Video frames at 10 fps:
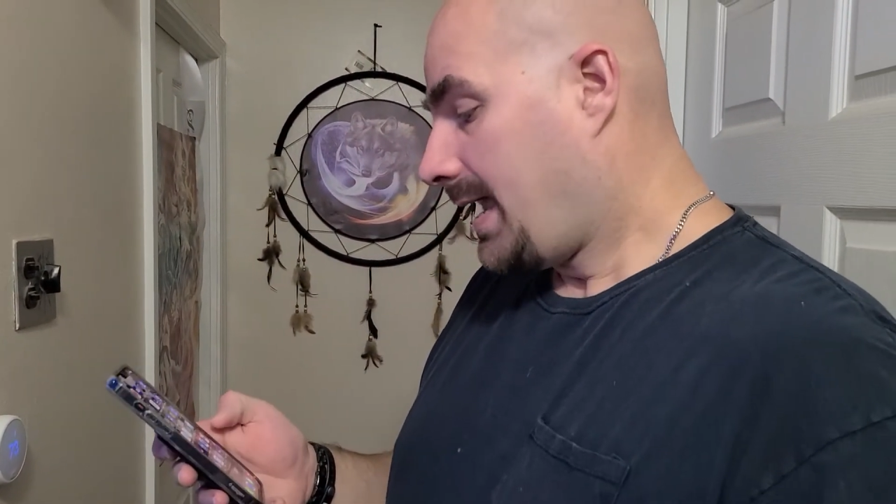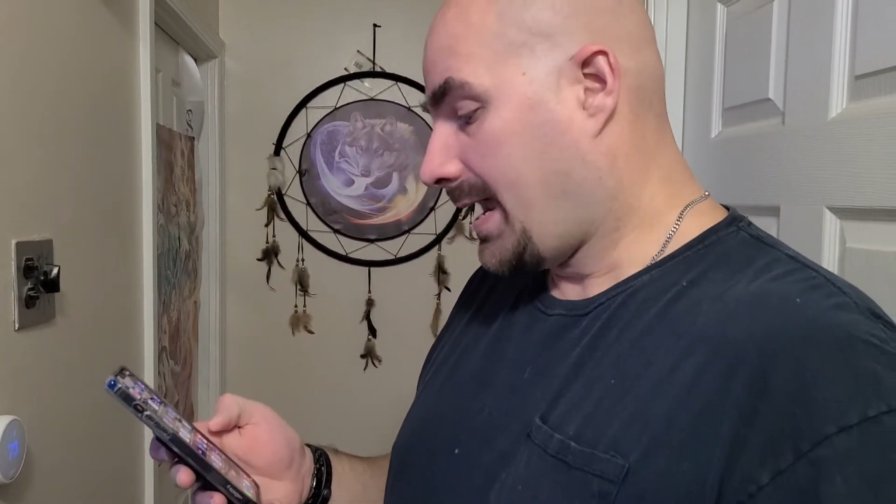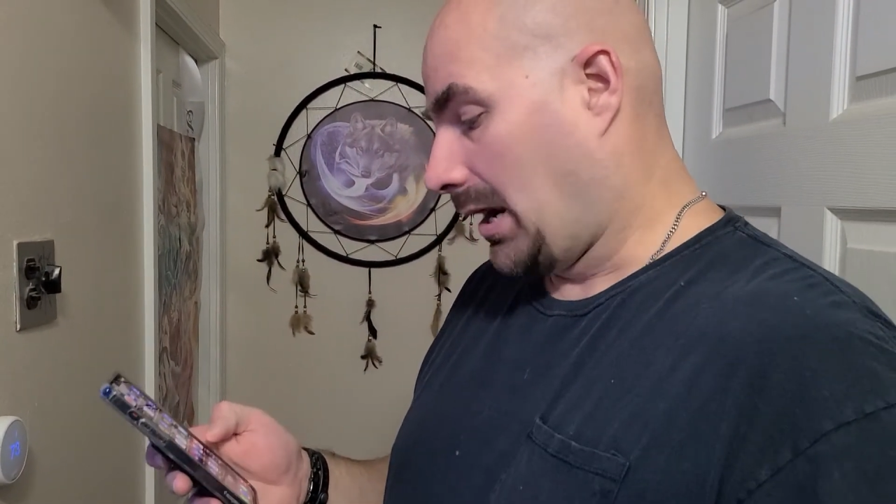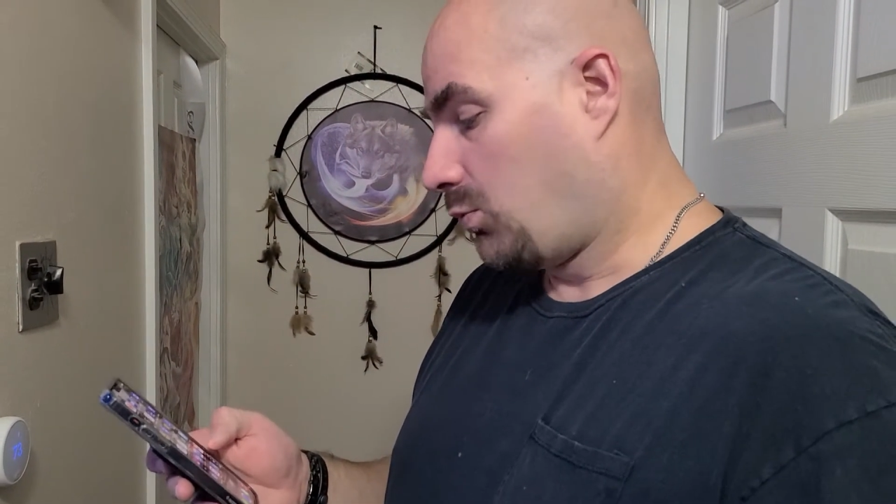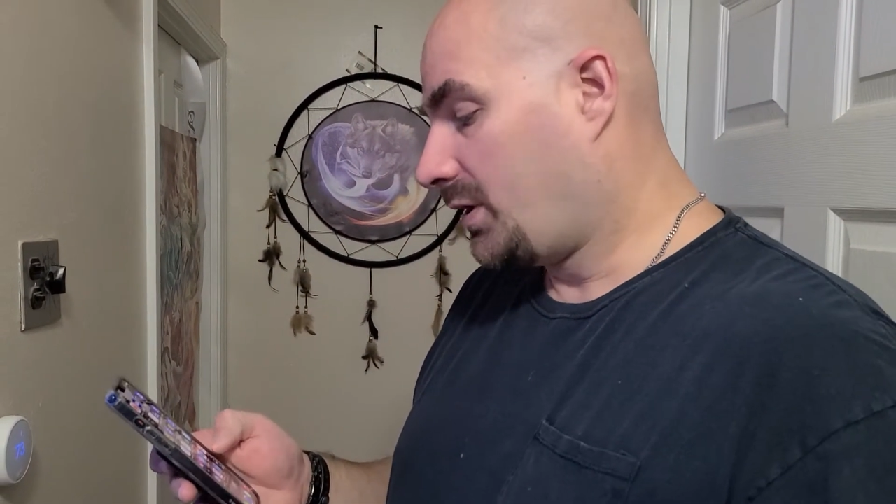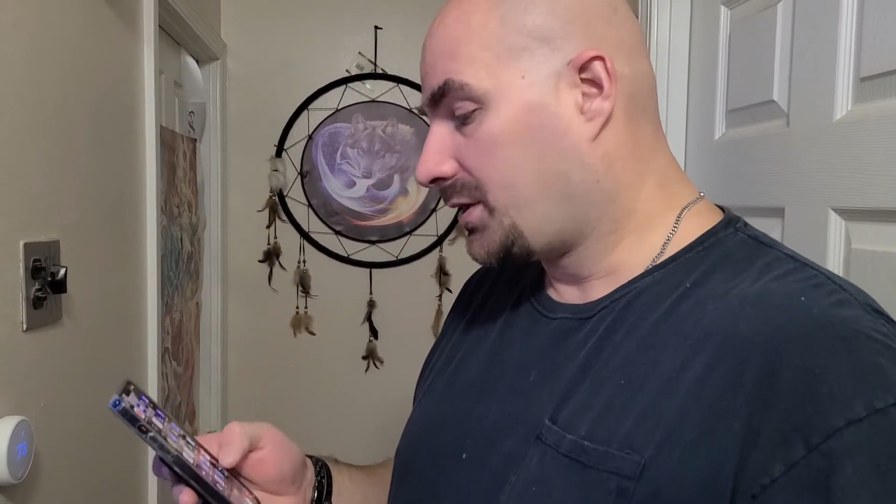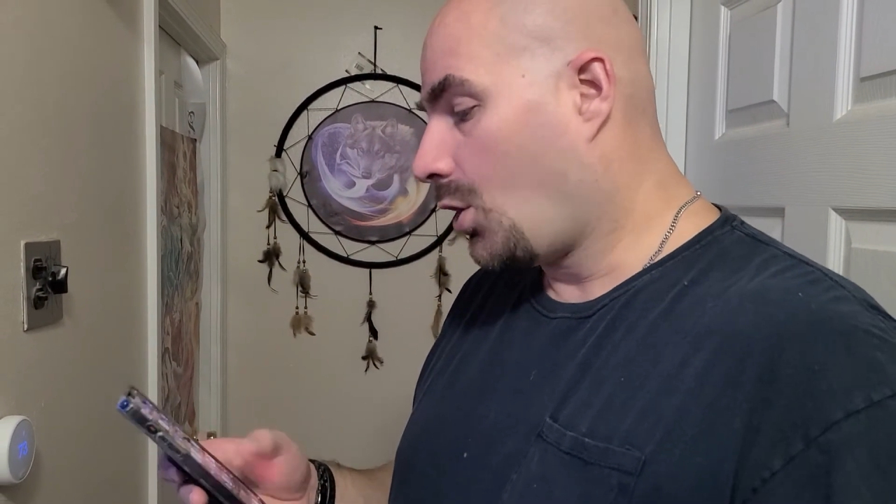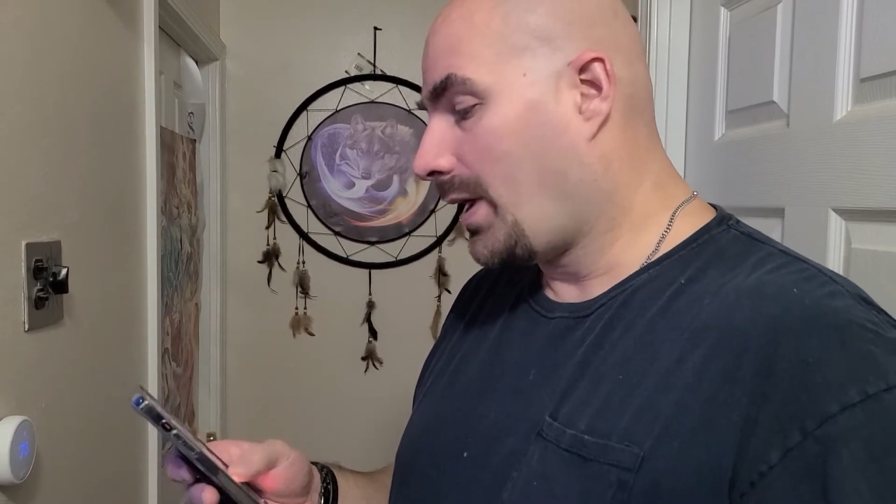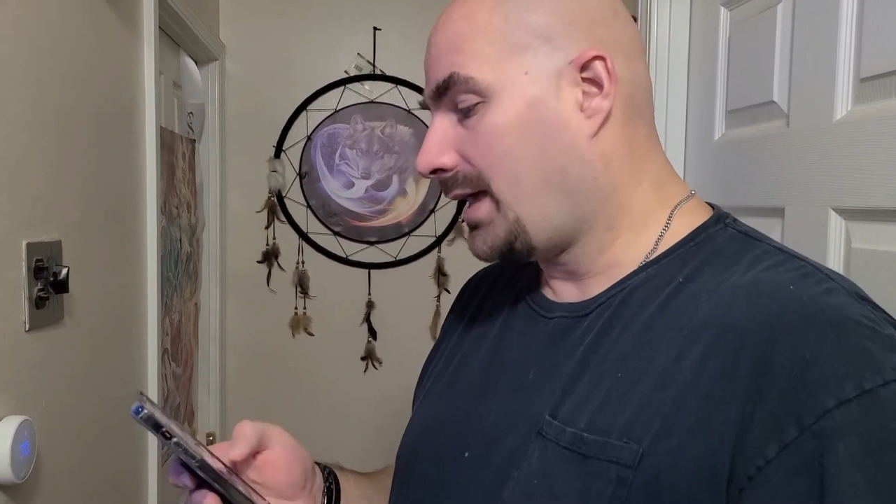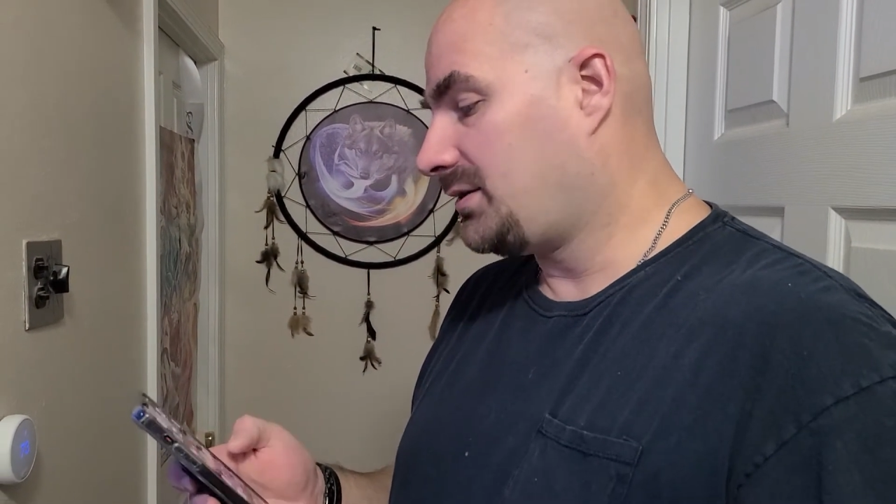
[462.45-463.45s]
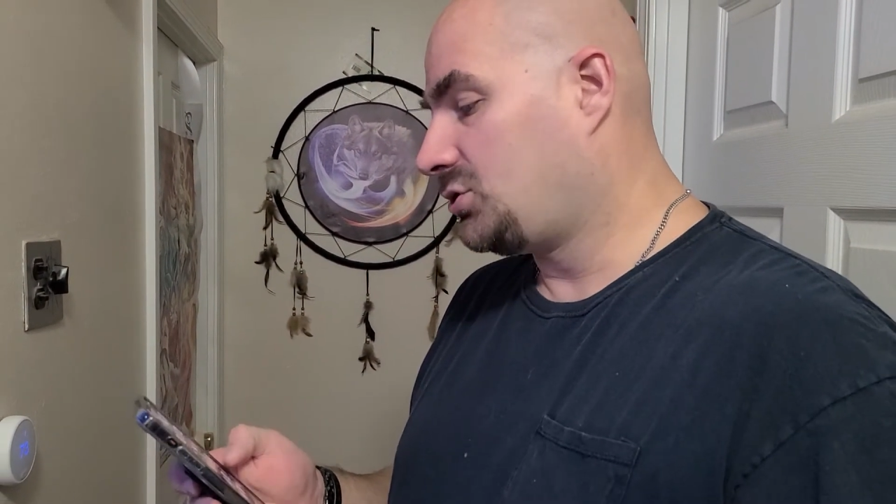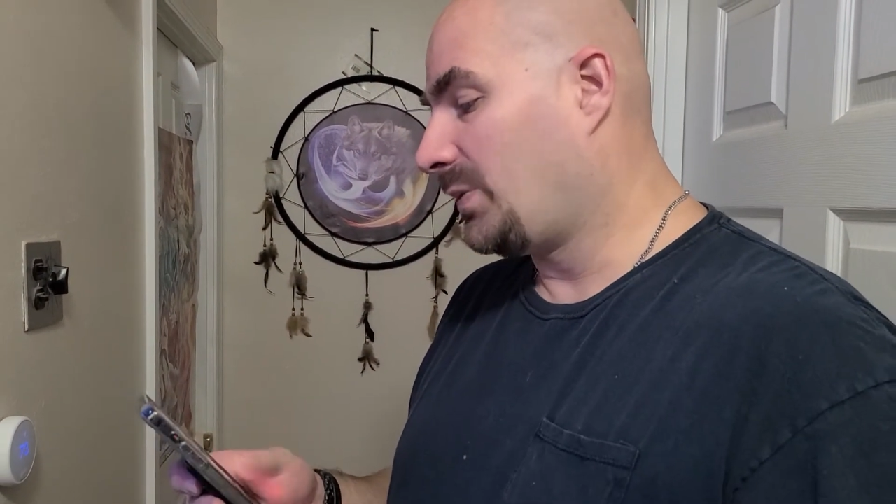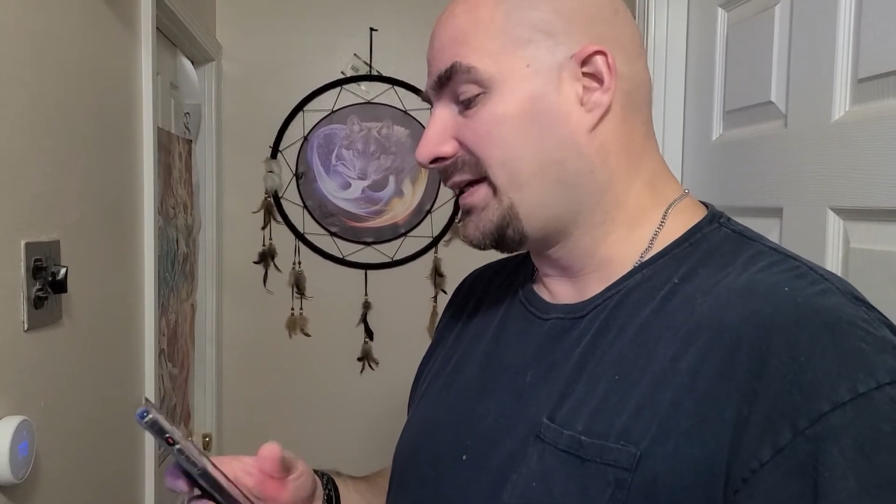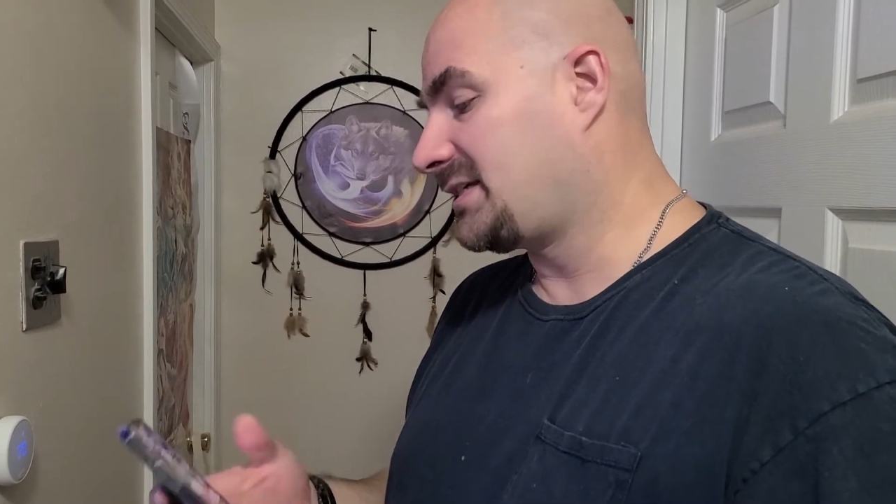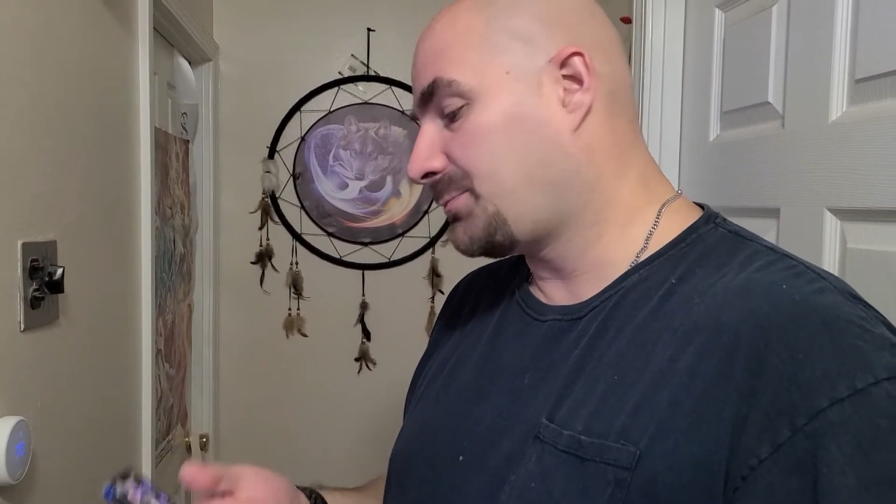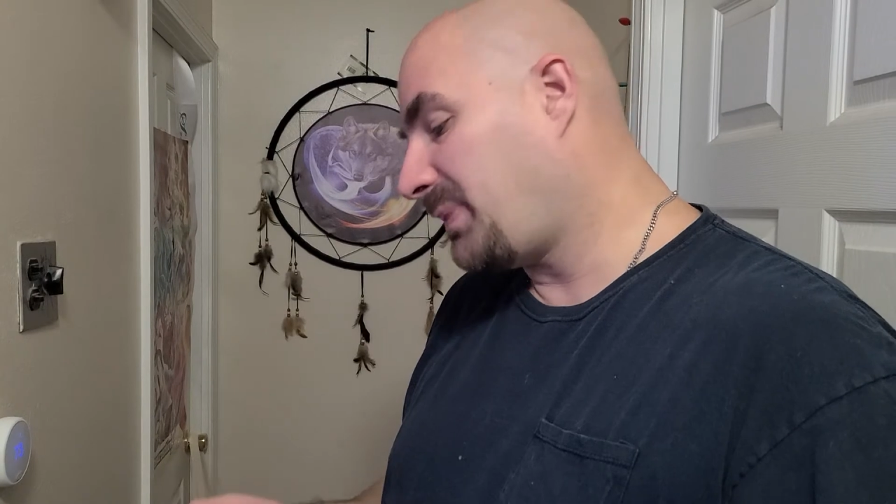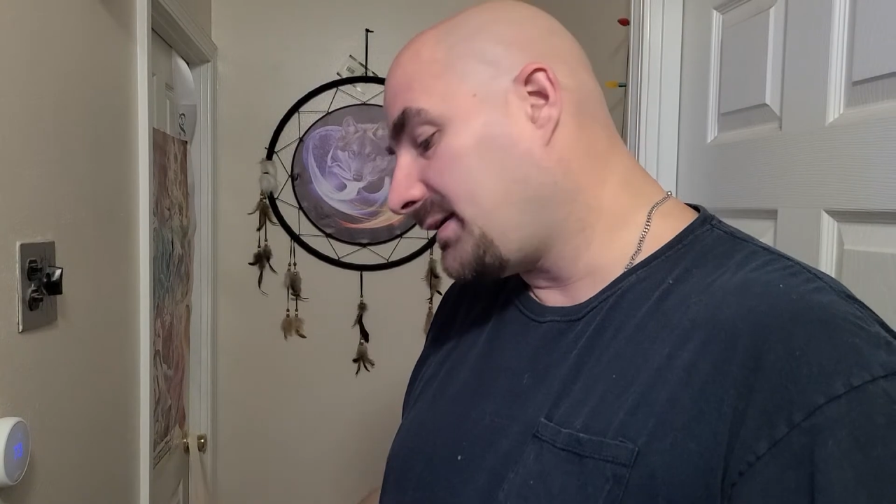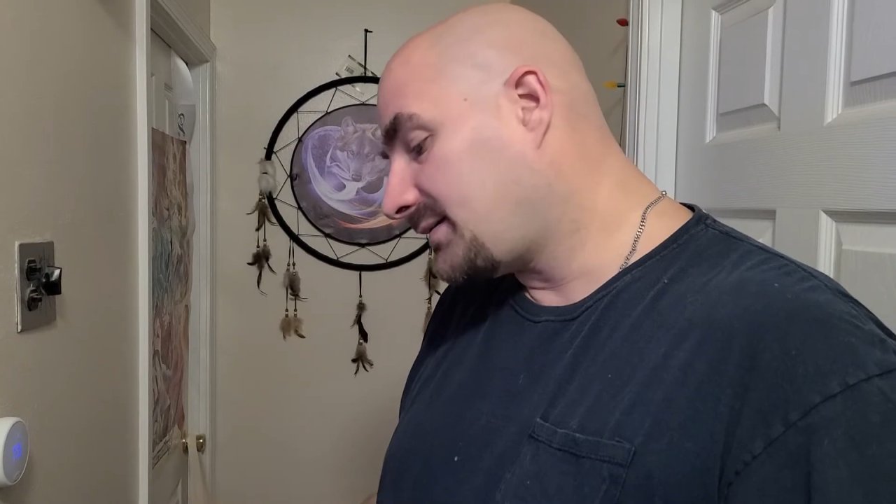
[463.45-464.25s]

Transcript: and I want to go ahead and do a speed